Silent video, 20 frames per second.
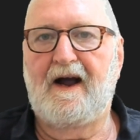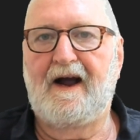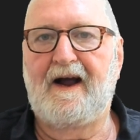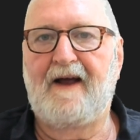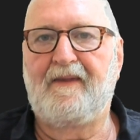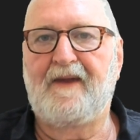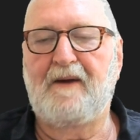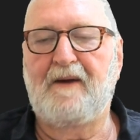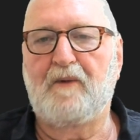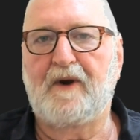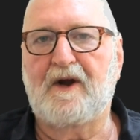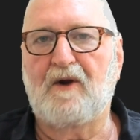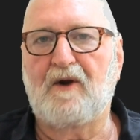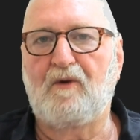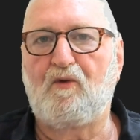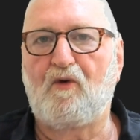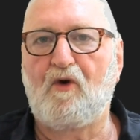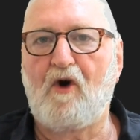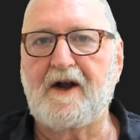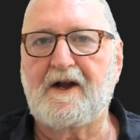and then we
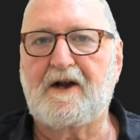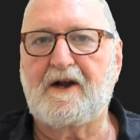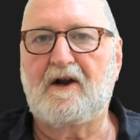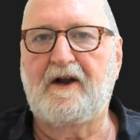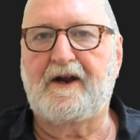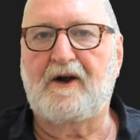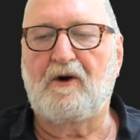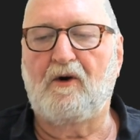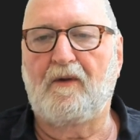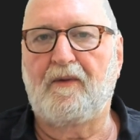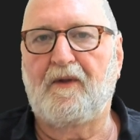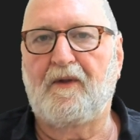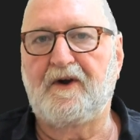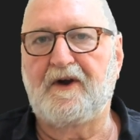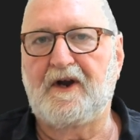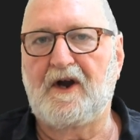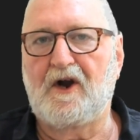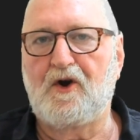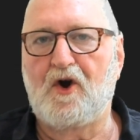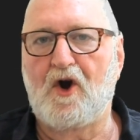can right click on
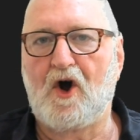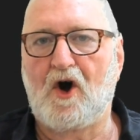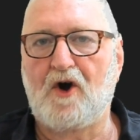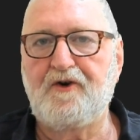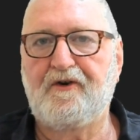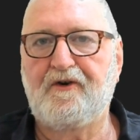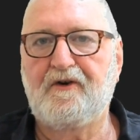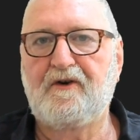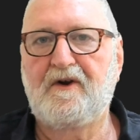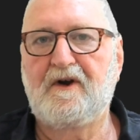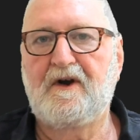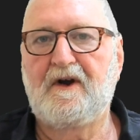the note,